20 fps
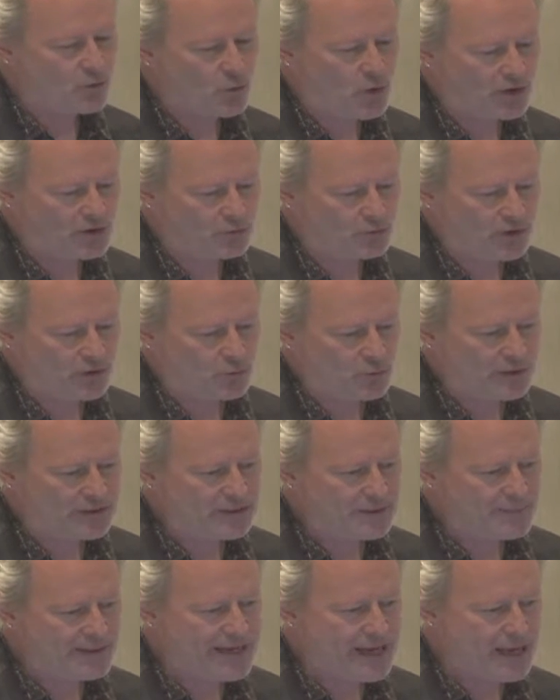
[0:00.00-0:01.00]
what
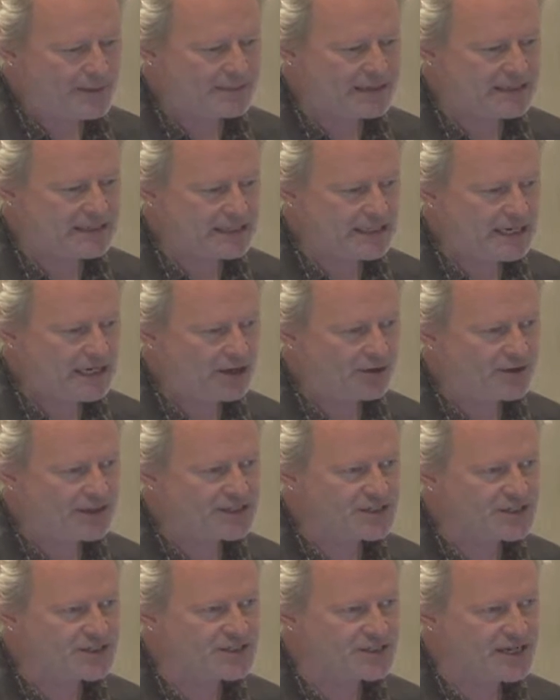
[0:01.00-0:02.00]
really became clear, and
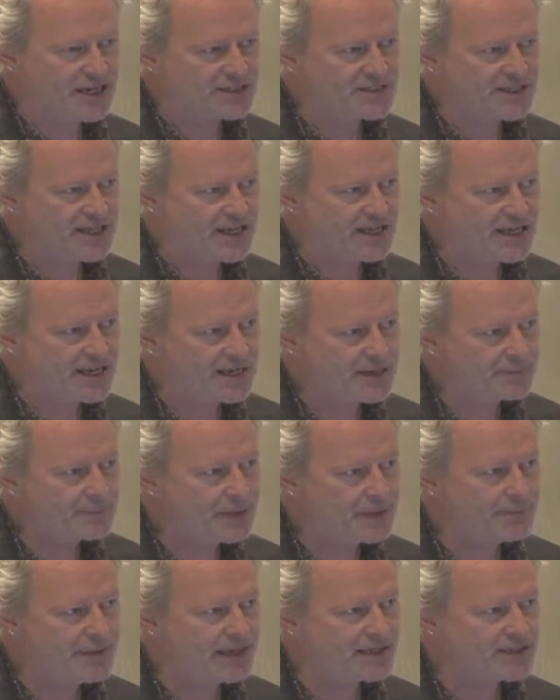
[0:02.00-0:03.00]
as they
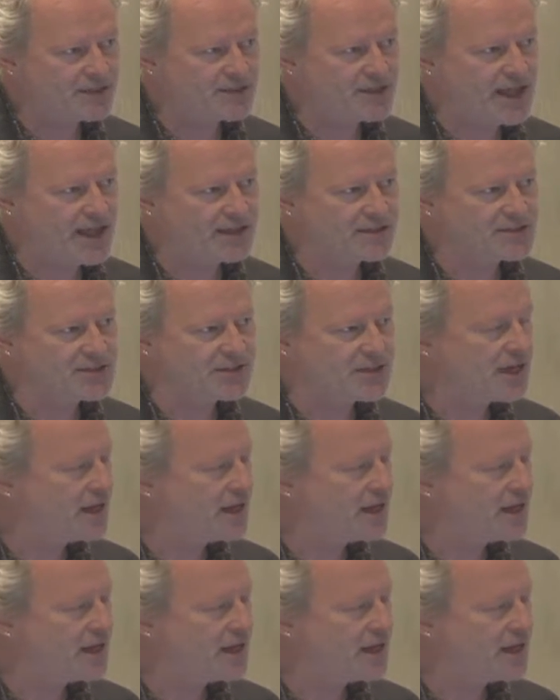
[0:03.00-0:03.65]
implemented that,